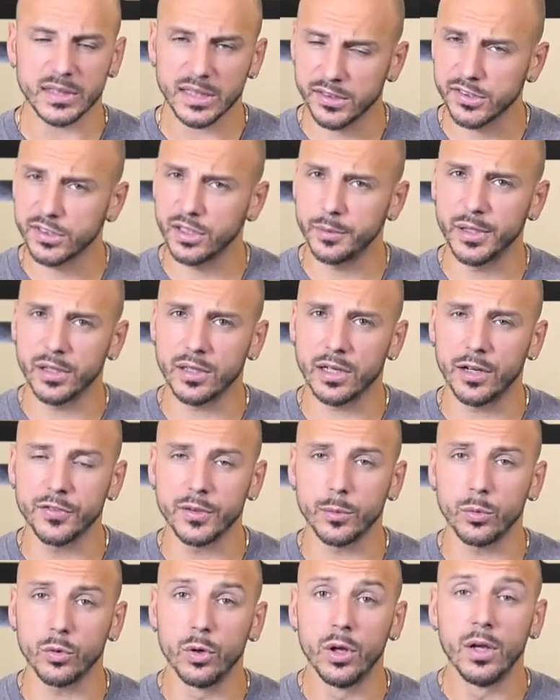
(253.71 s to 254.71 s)
It's gonna be
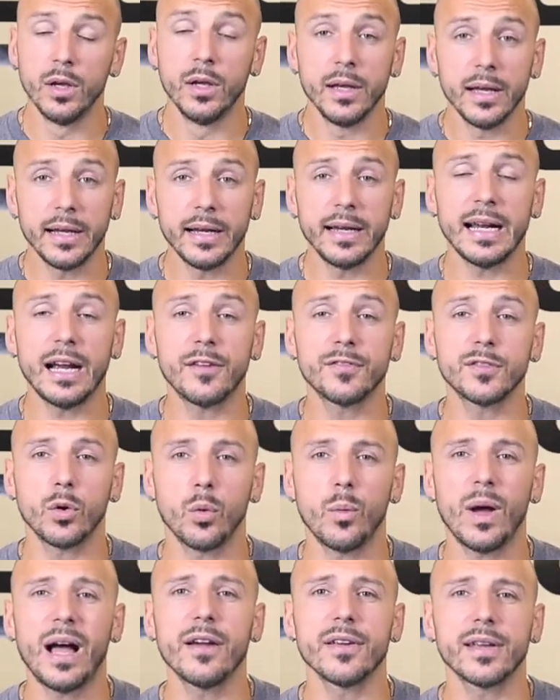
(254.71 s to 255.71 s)
uncomfortable. And then after a
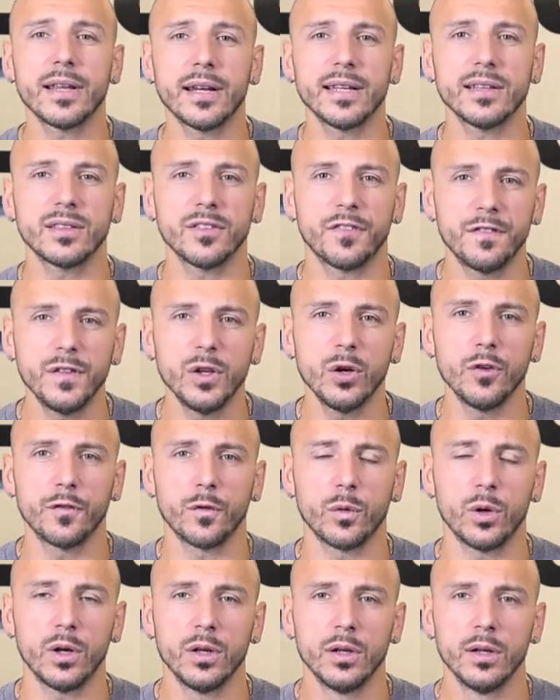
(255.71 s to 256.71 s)
while, you're gonna get the feel
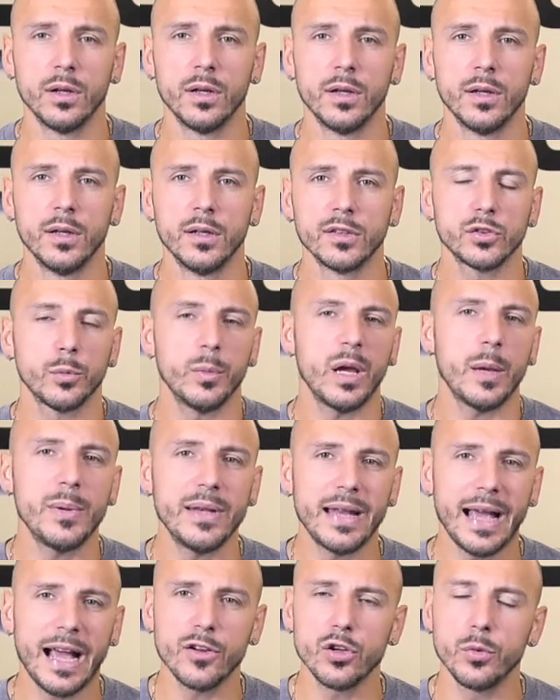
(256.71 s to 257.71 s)
for it. So maybe
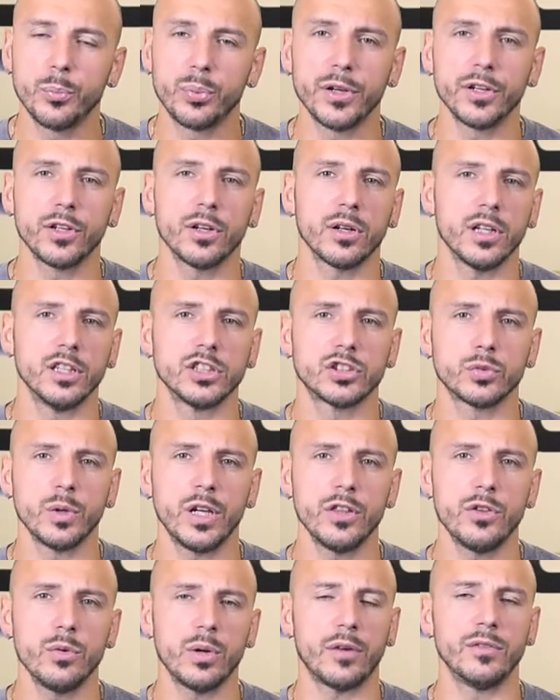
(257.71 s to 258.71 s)
now you bring your lunch
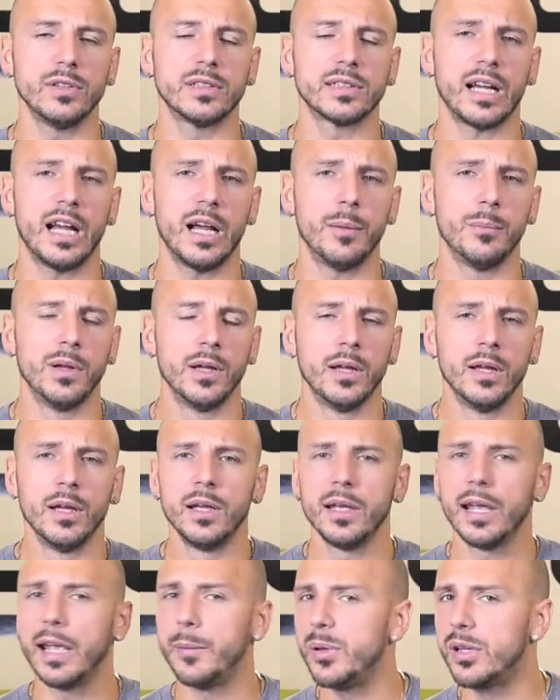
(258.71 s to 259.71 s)
with you every time,
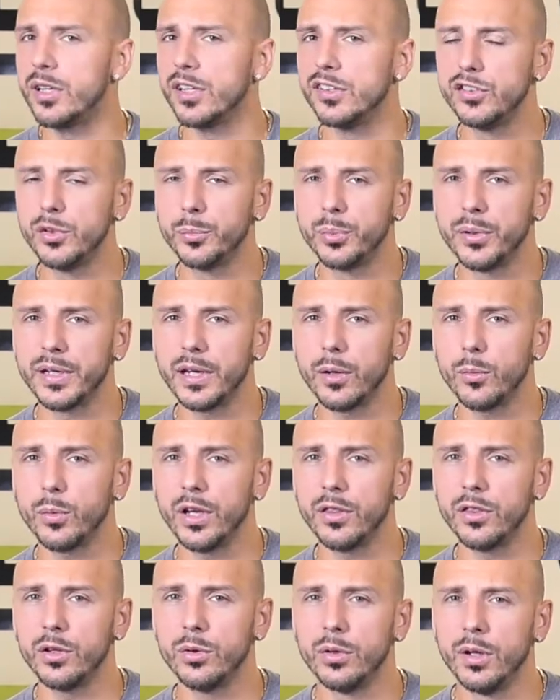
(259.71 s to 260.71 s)
and because you bring it
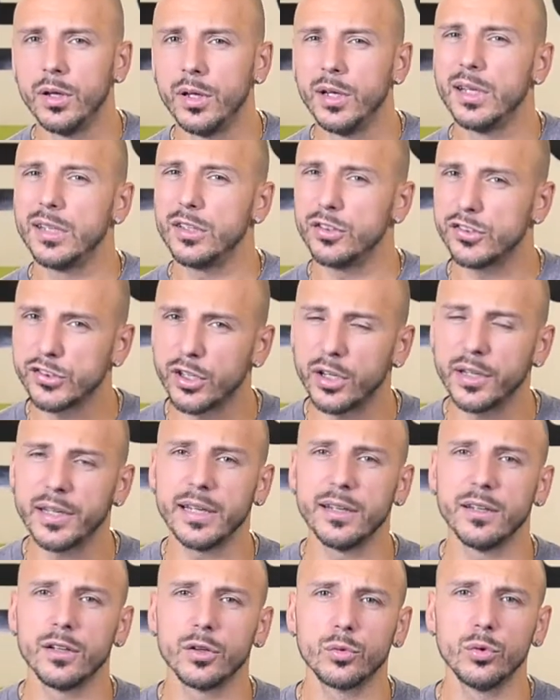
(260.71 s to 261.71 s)
with you, you start
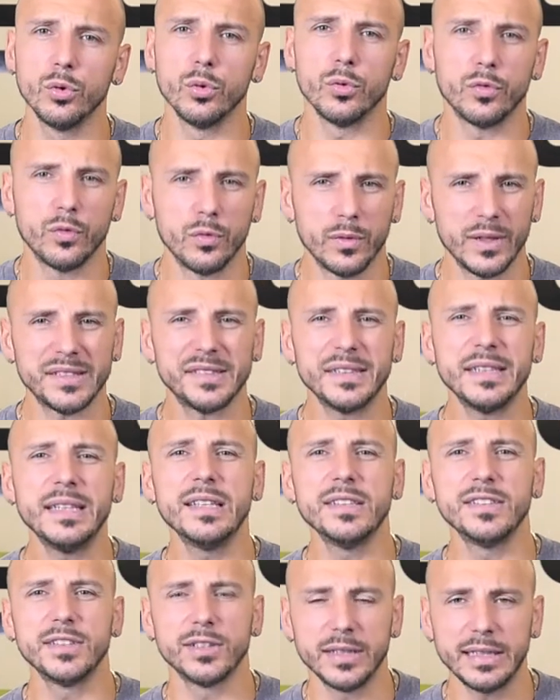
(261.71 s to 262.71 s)
getting in the groove. It's
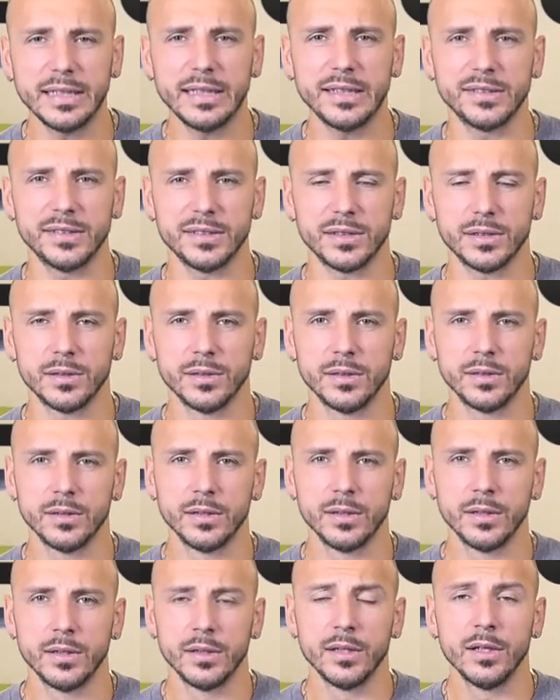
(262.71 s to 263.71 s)
easier and easier.
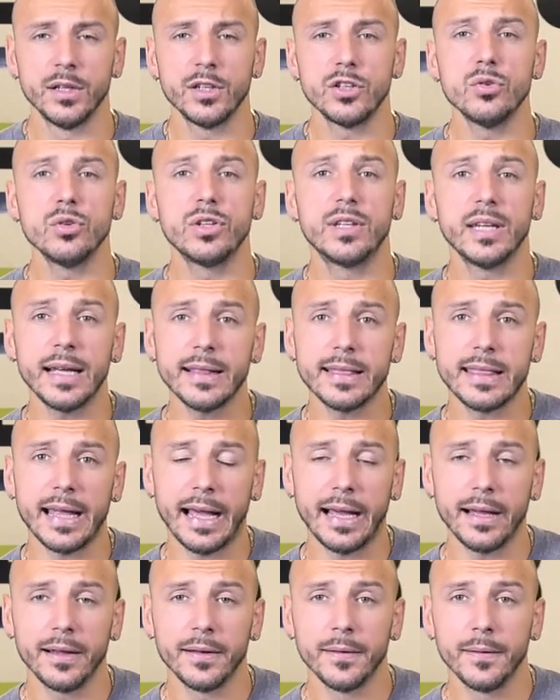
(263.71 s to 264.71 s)
You get
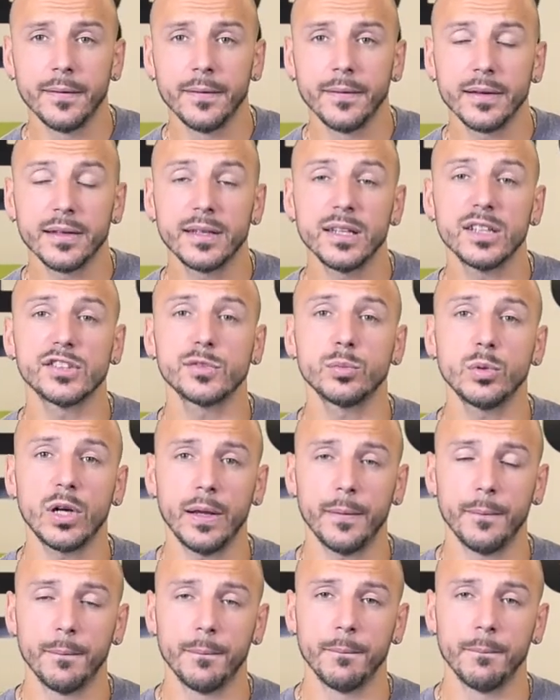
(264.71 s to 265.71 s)
that, guess
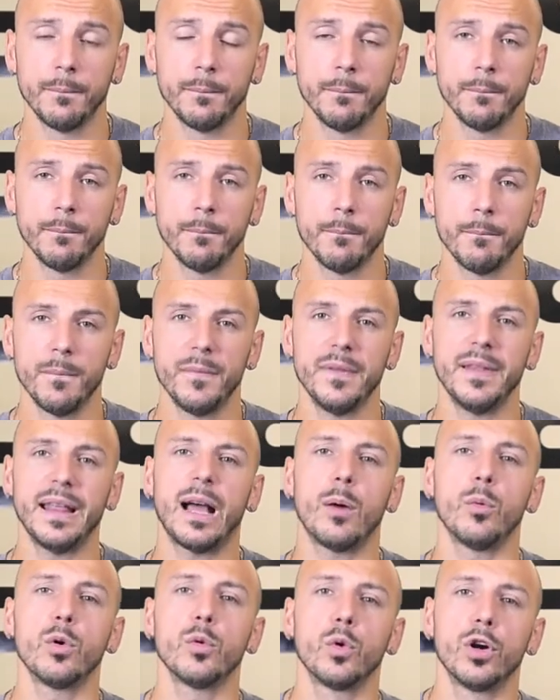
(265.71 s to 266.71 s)
what?
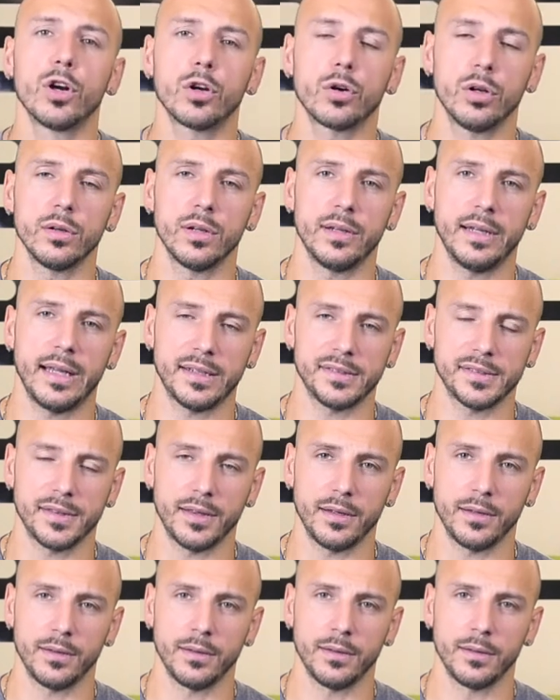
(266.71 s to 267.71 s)
Now we work on the next
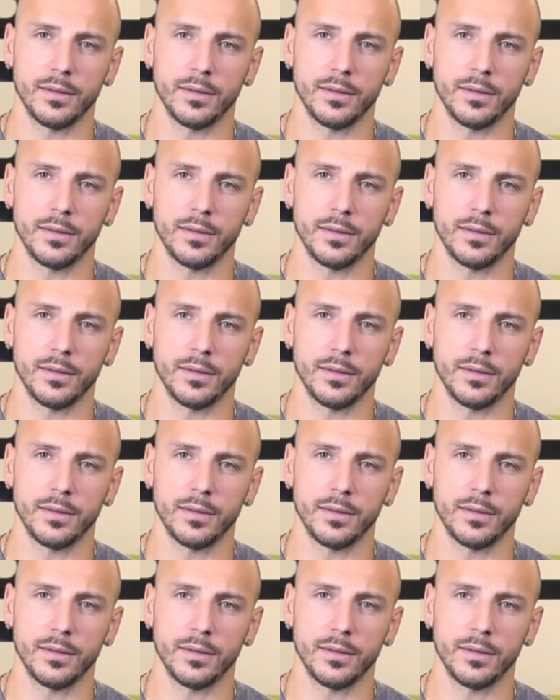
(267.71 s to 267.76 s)
thing,